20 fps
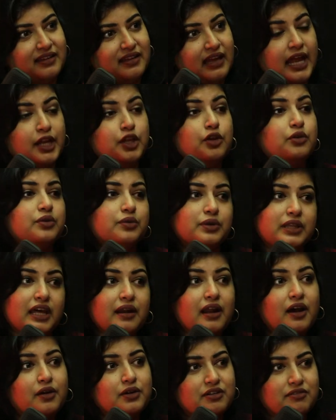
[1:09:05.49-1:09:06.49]
And you do that
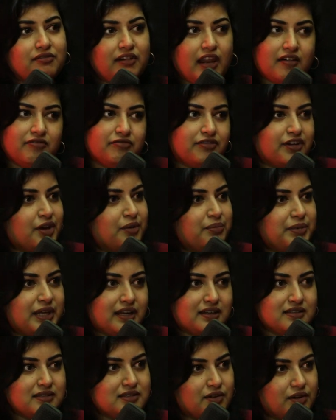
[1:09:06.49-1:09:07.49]
out of love for your
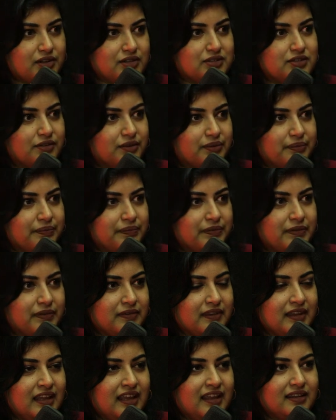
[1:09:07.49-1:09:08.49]
parents also. Mm.
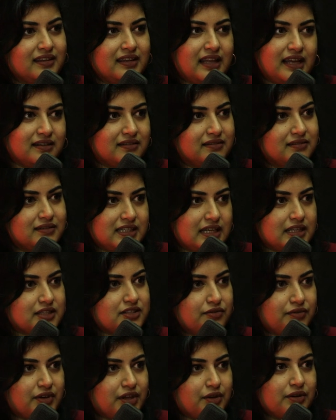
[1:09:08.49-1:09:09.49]
That sense
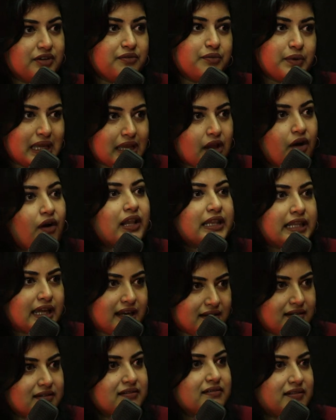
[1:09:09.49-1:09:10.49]
of duty. We call that
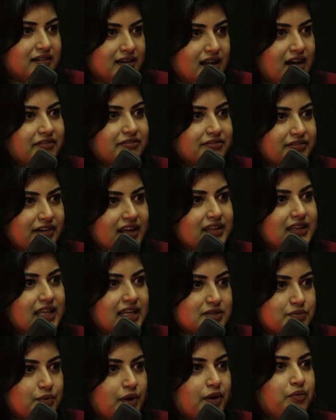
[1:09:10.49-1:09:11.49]
love, right?
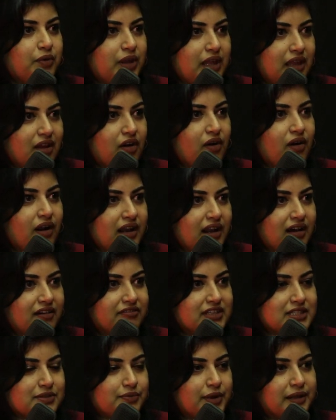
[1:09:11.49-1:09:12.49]
That's what we call love
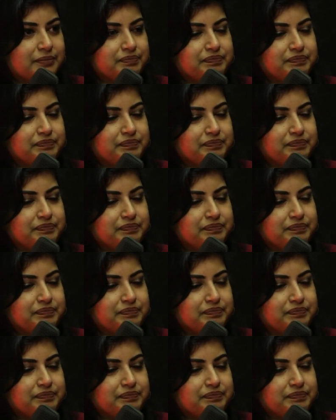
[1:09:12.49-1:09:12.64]
as well.